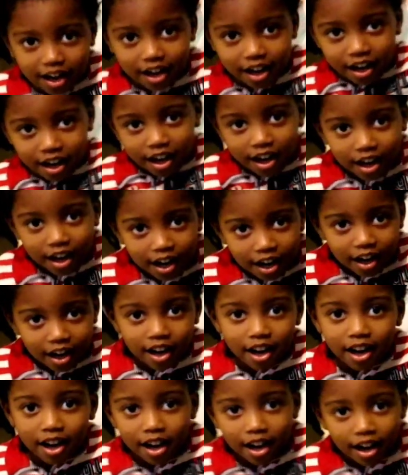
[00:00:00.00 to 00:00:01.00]
JJ, don't
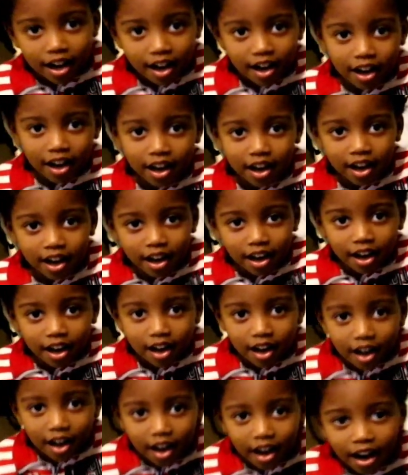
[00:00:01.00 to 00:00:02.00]
shout. I say don't shout. When
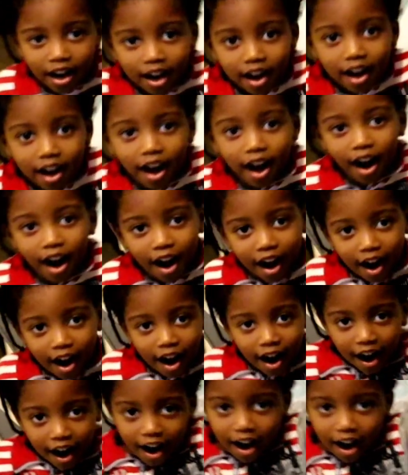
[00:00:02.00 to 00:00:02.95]
I say don't shout, don't shout.